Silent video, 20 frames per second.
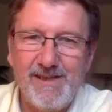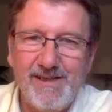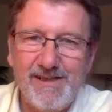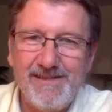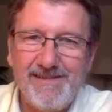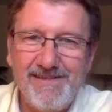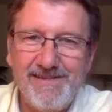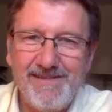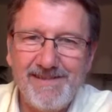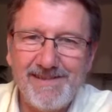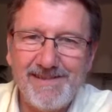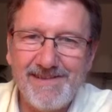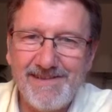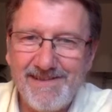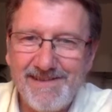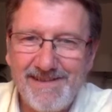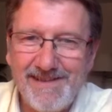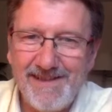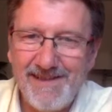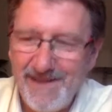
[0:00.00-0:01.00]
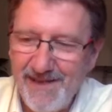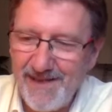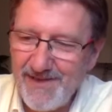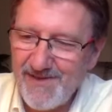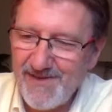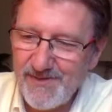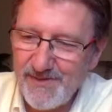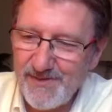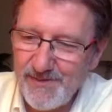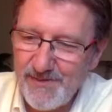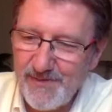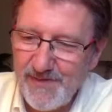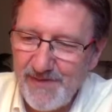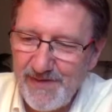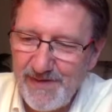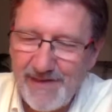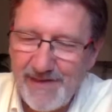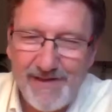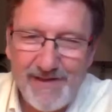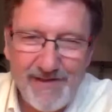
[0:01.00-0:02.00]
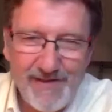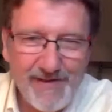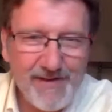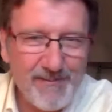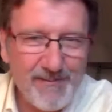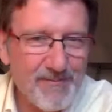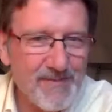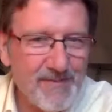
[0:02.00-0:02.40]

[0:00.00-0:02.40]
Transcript: And so it